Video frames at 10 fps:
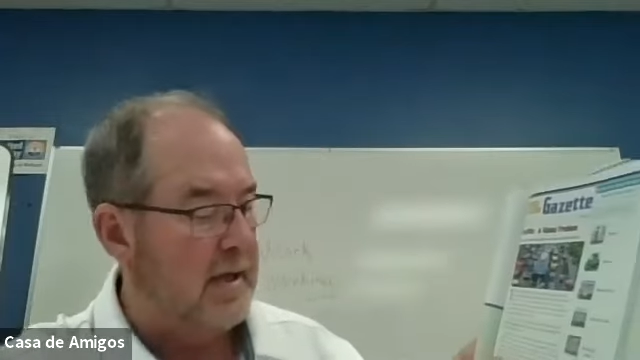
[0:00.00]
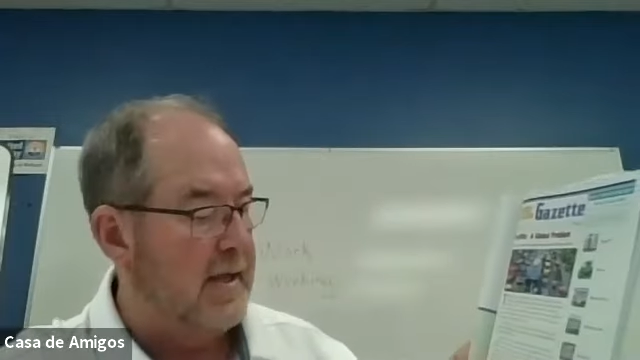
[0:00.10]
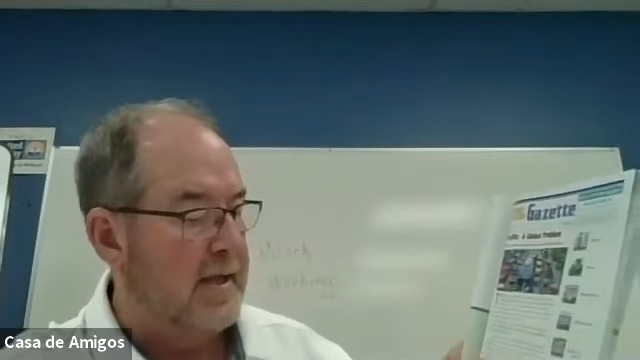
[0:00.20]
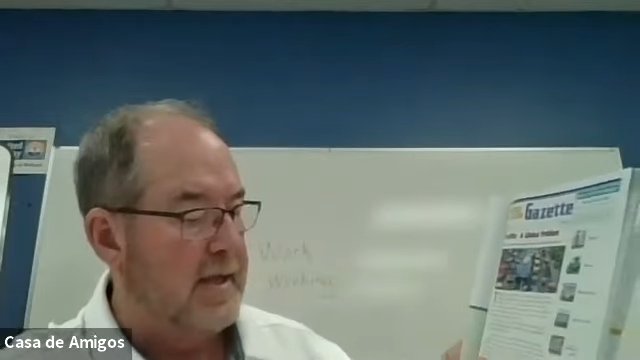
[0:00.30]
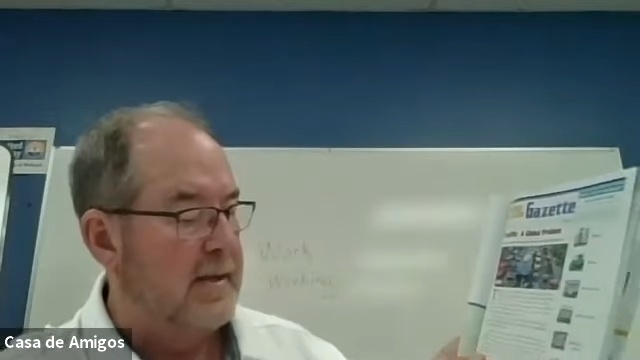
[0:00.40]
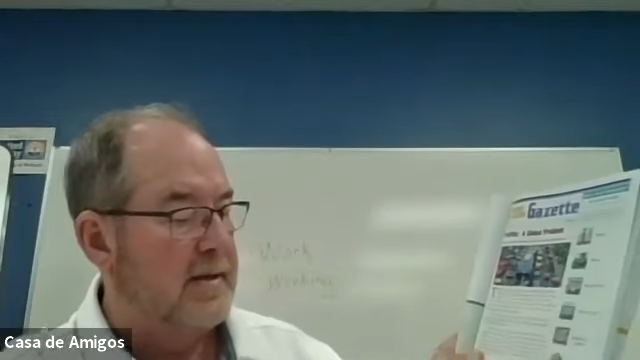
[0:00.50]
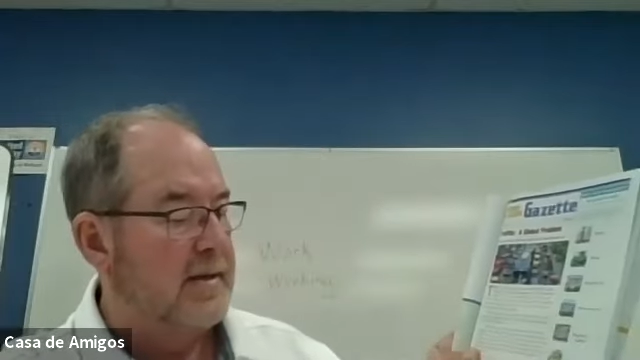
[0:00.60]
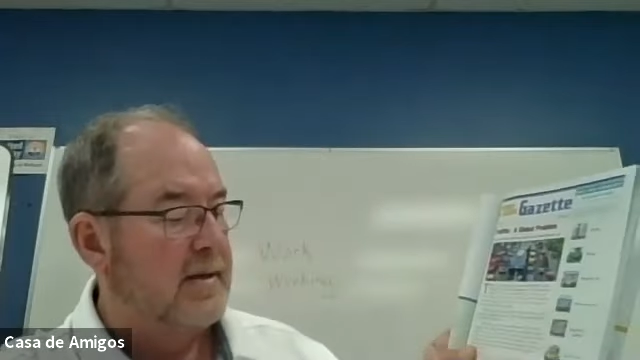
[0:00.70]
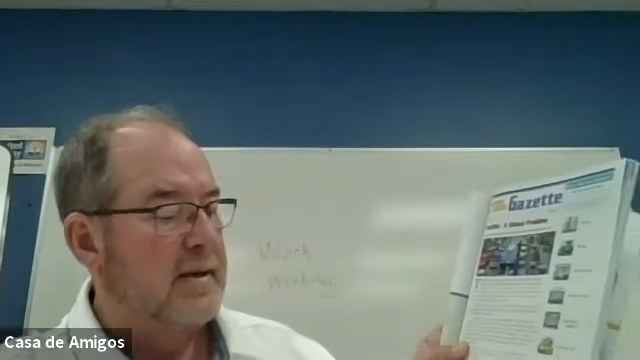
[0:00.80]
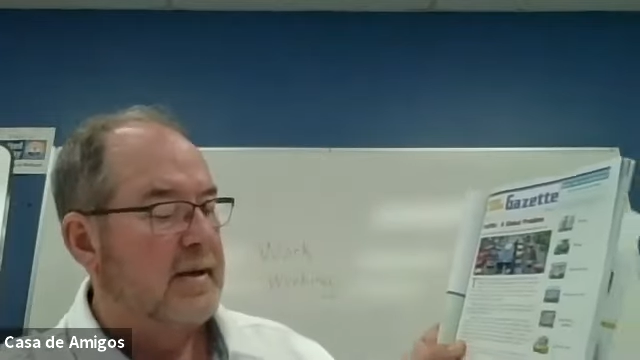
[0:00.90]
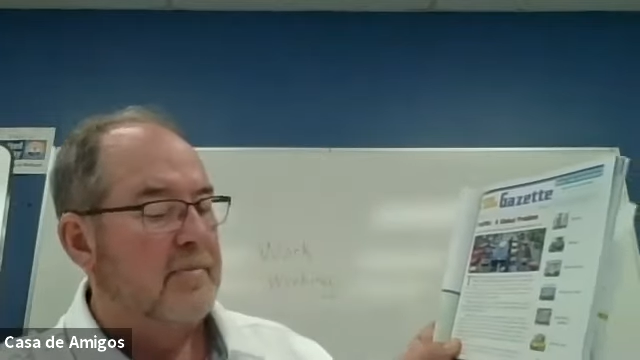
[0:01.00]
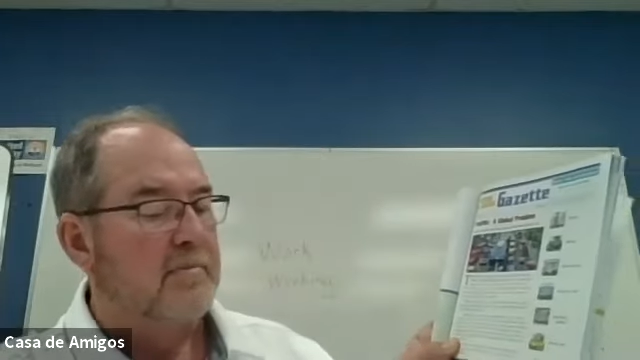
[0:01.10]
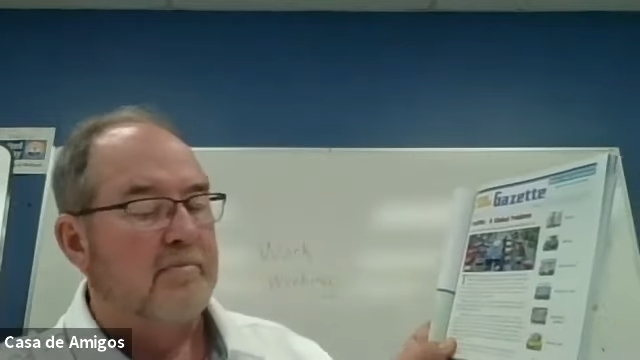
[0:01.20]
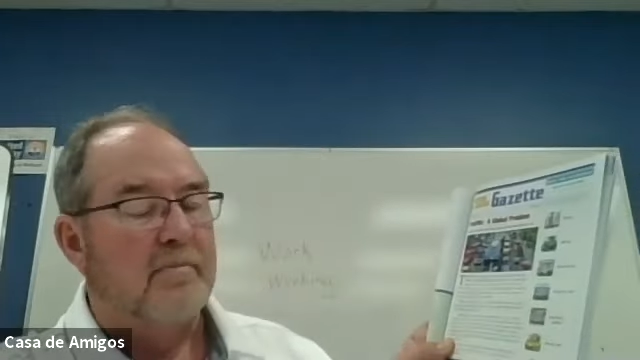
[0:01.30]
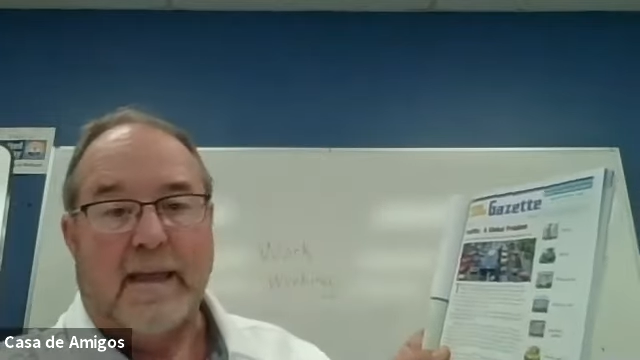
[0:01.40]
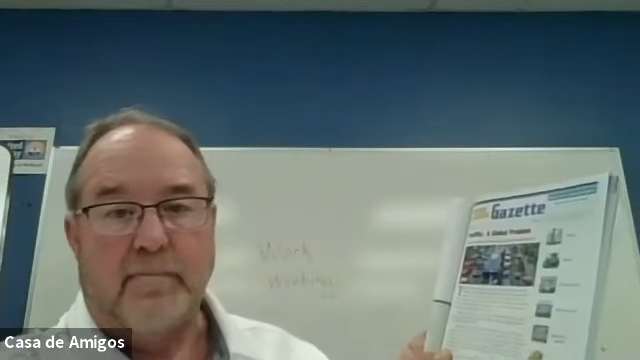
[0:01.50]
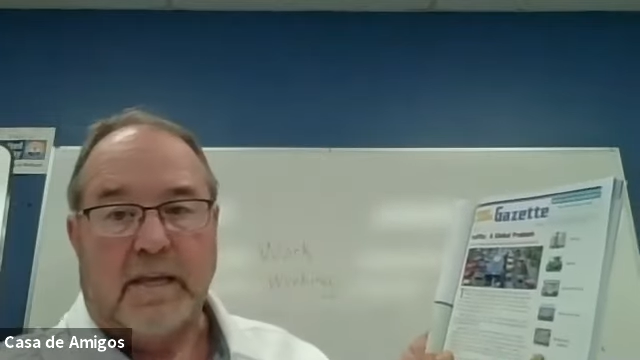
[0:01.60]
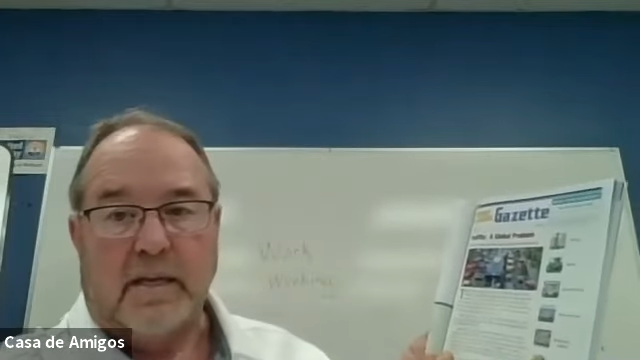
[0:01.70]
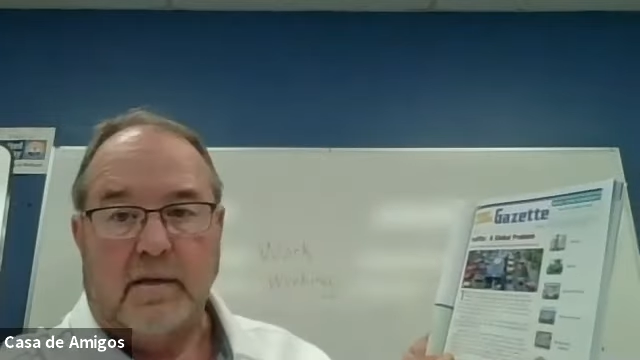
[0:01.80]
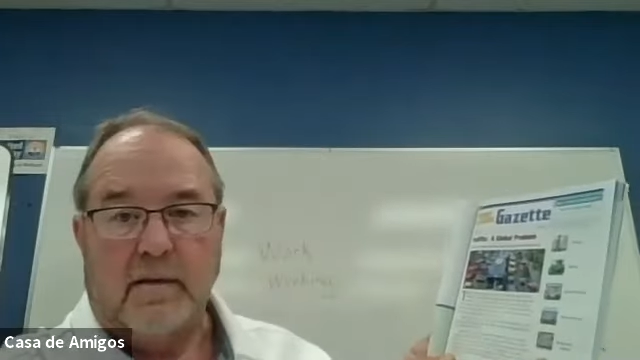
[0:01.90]
in
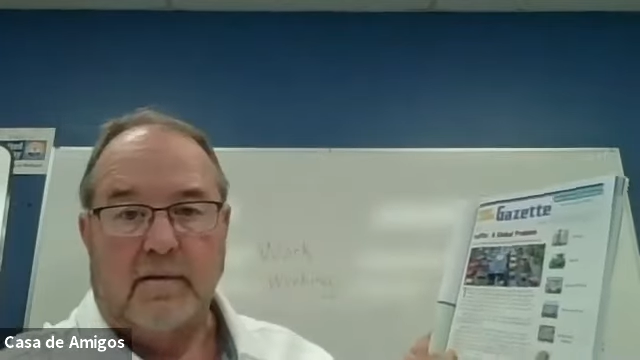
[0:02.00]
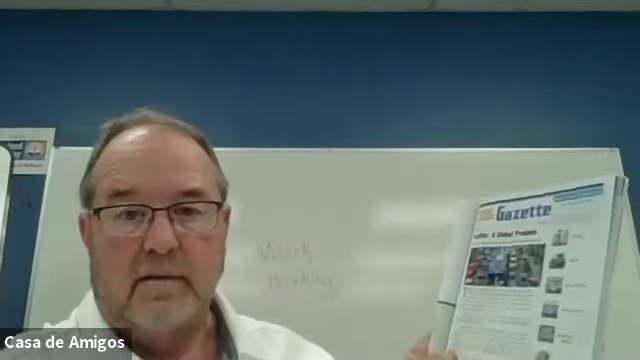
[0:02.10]
Miami.